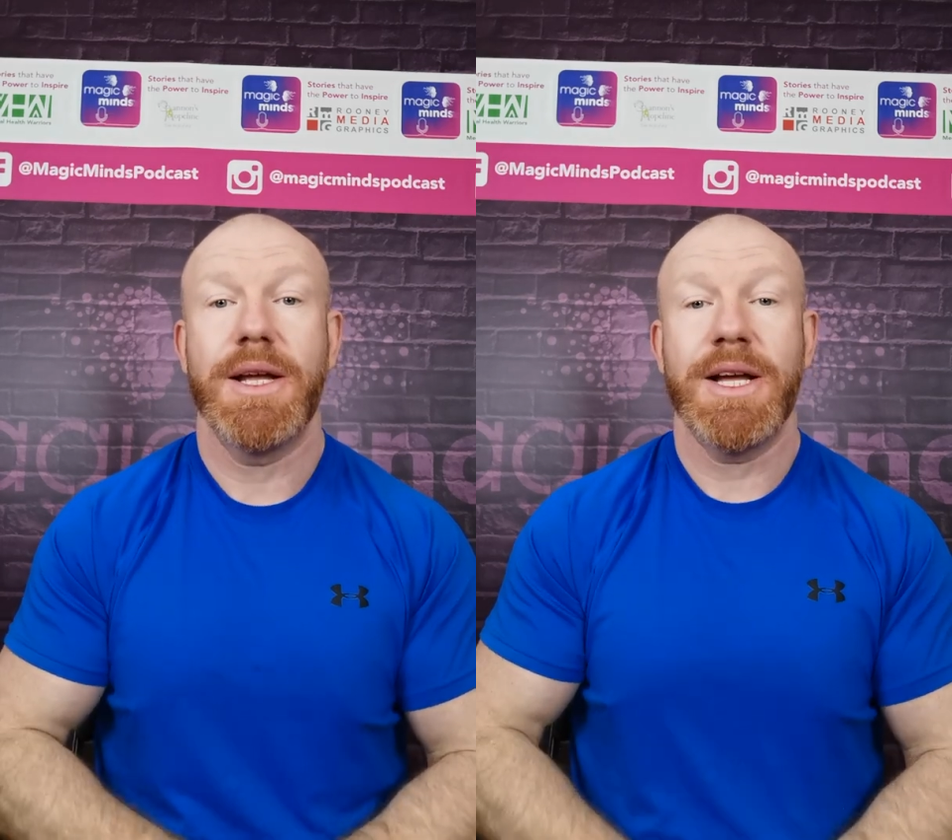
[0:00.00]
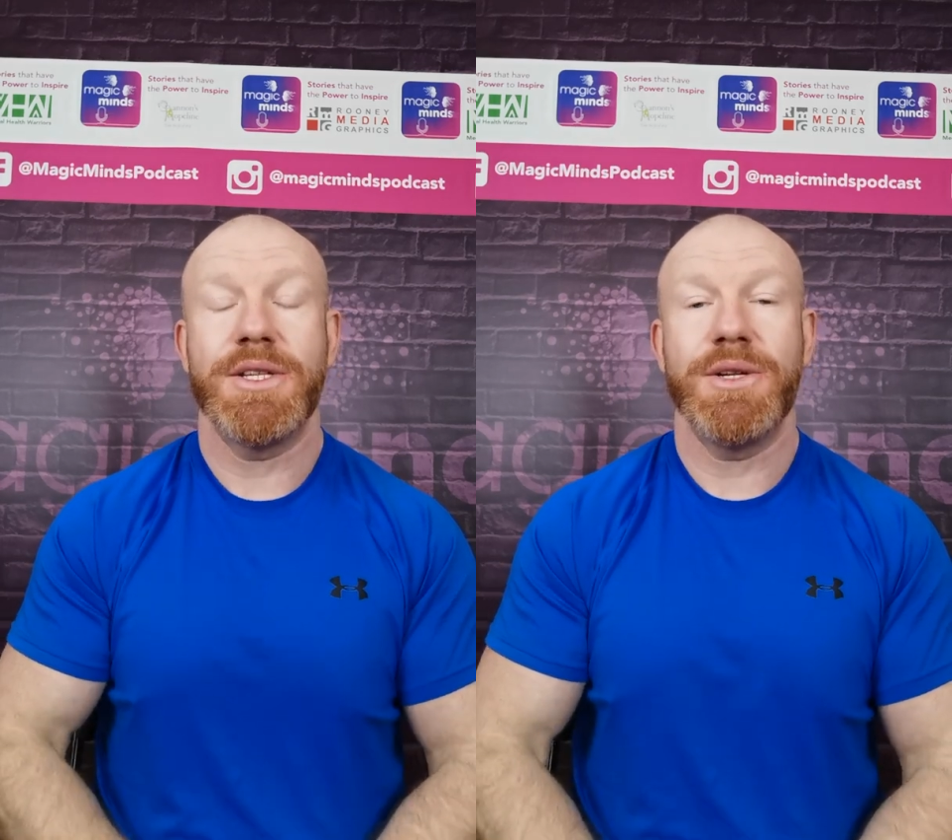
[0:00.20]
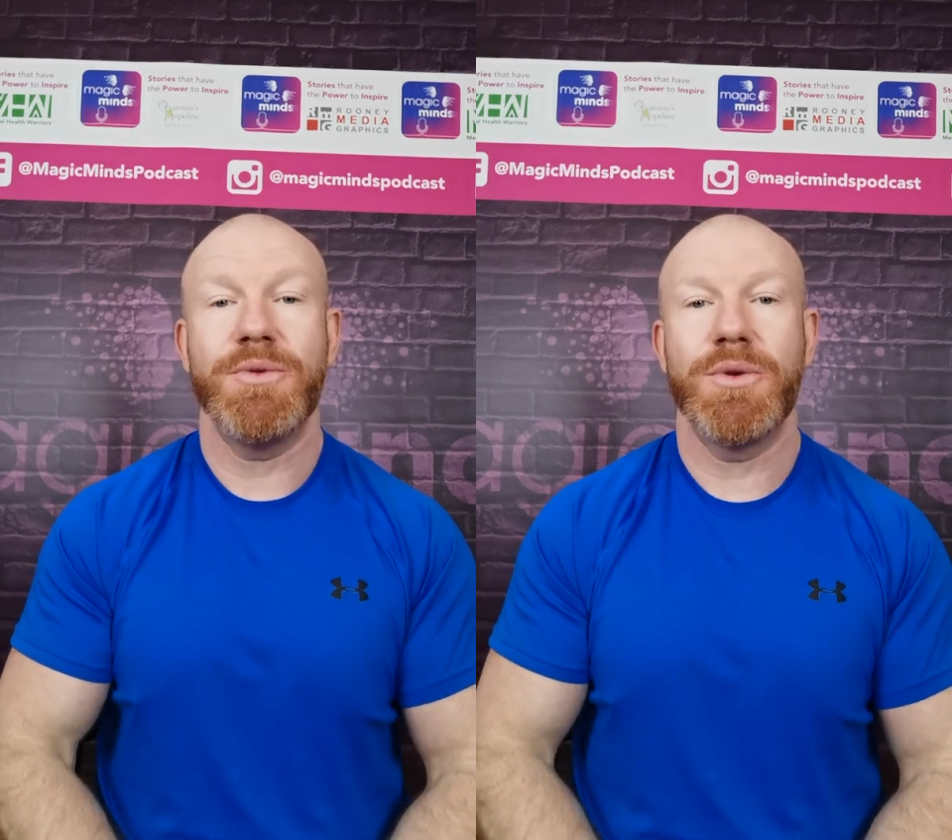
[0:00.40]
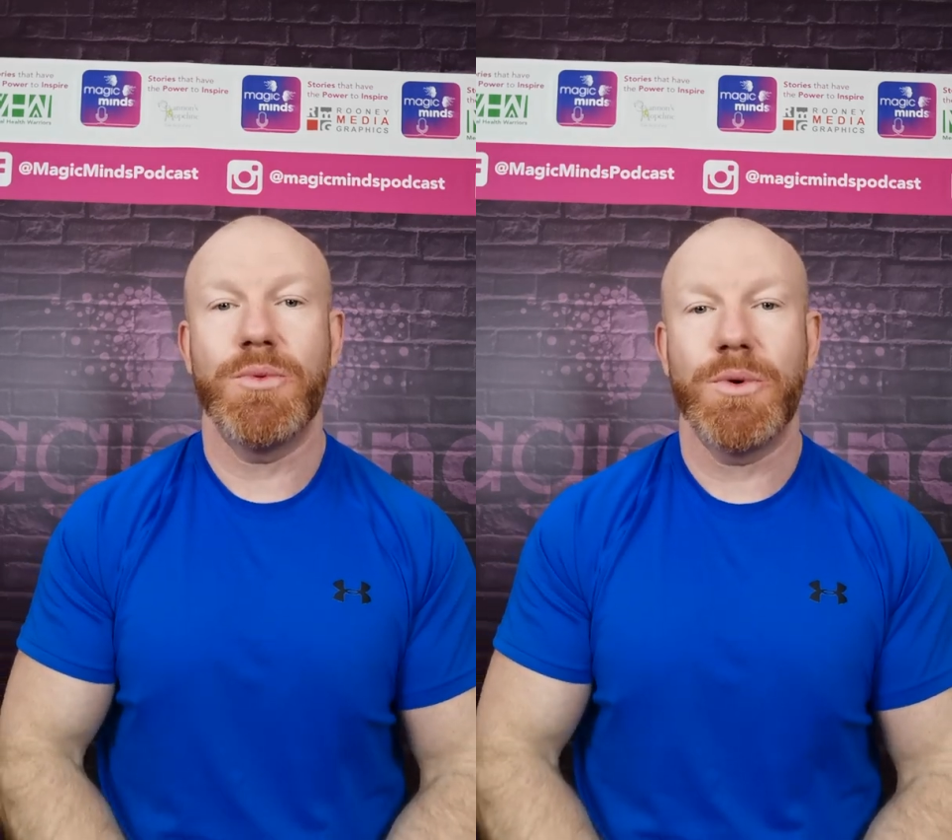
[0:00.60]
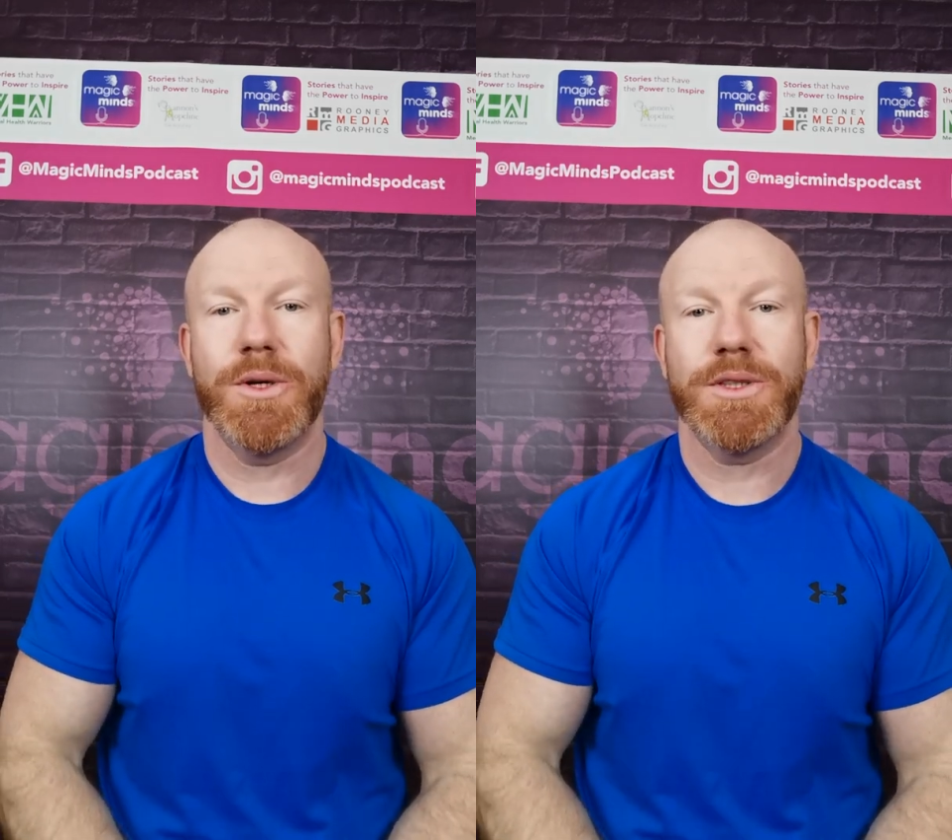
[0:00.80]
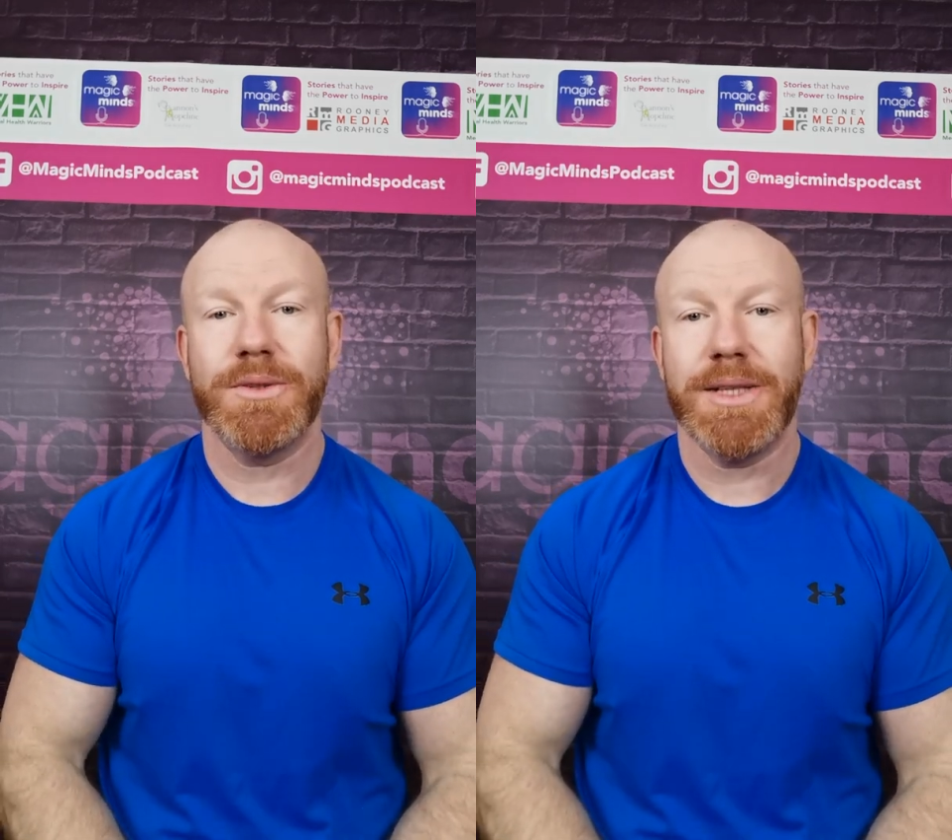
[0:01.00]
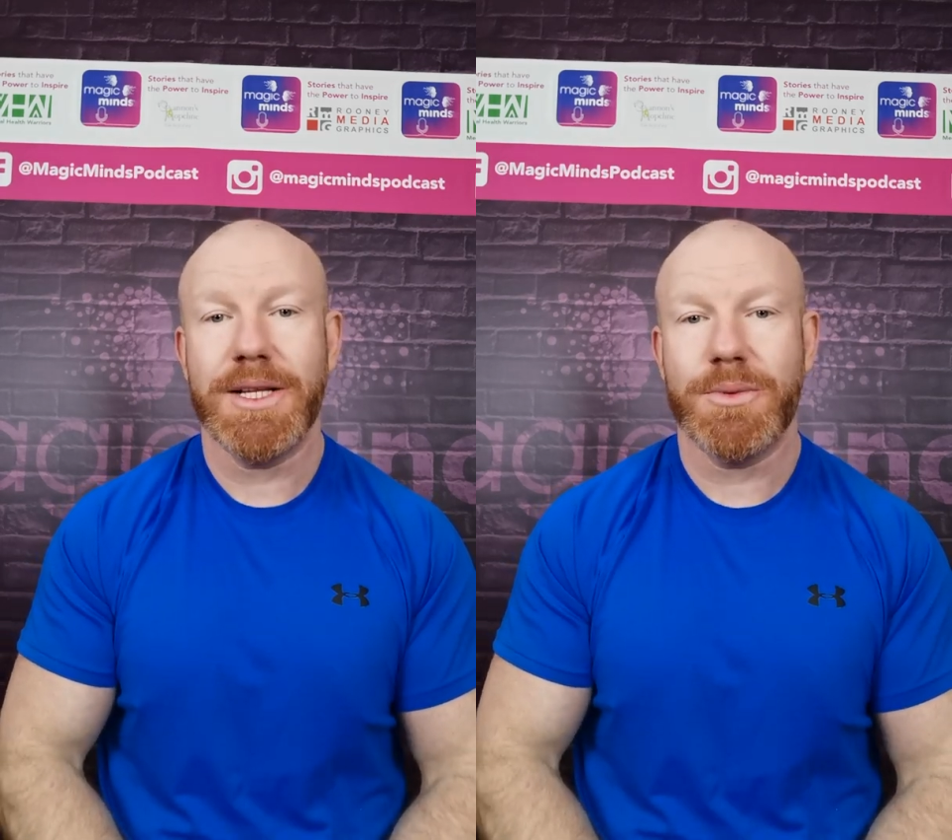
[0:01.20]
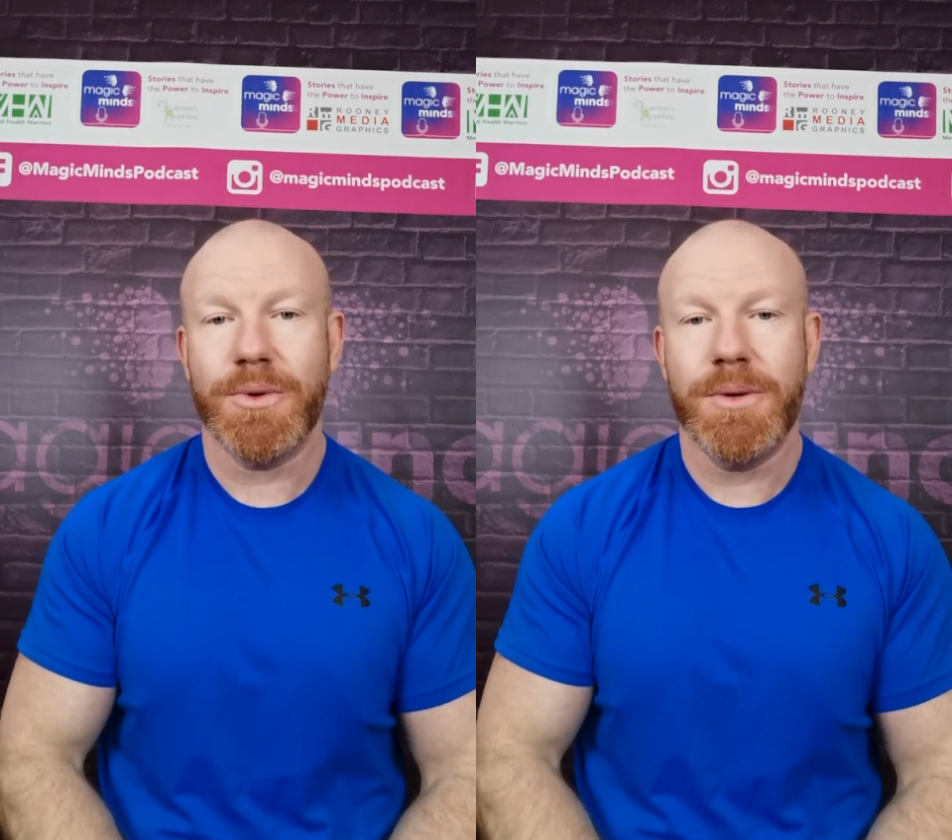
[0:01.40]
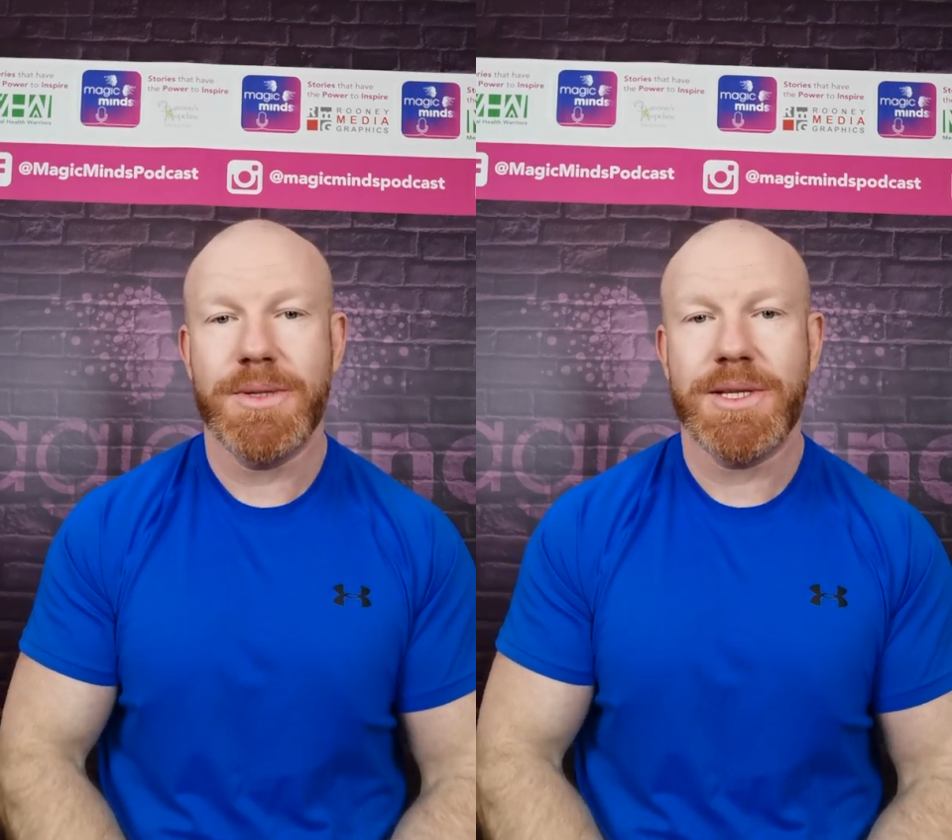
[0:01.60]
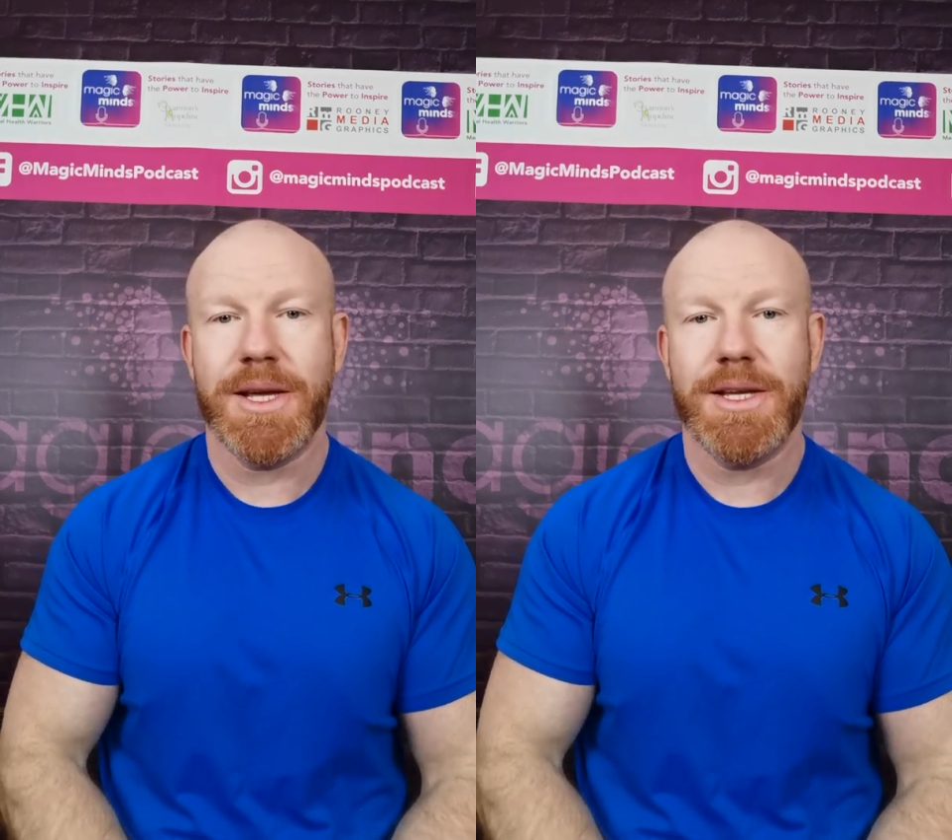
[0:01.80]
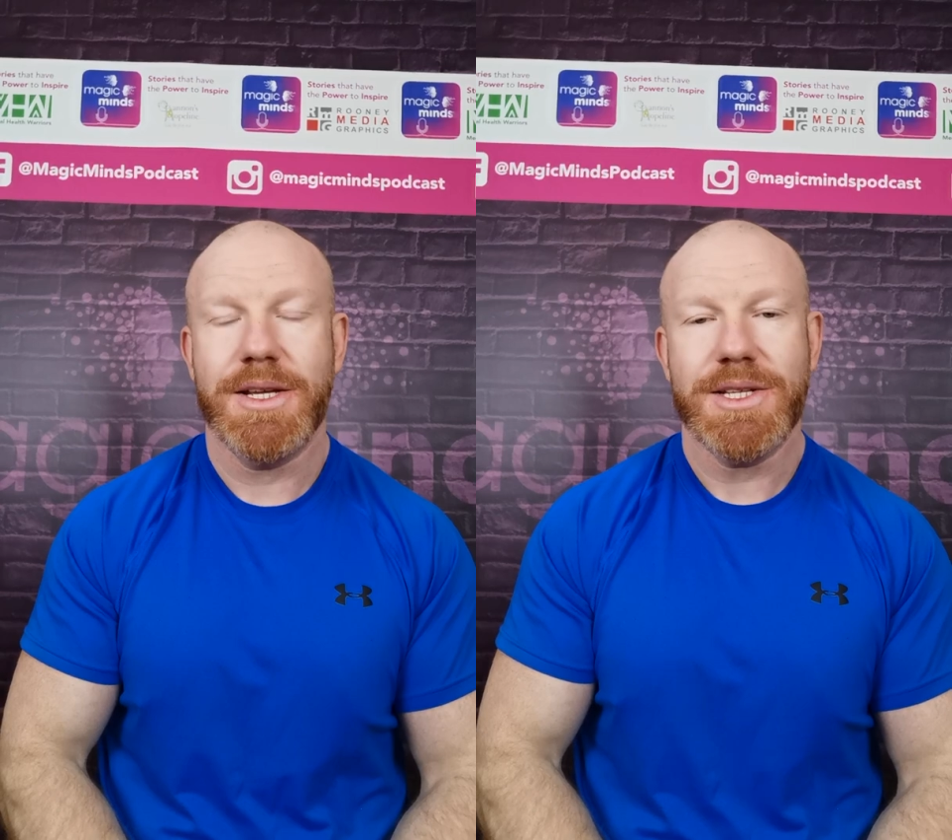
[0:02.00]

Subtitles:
and doing the work. So that's what I would say.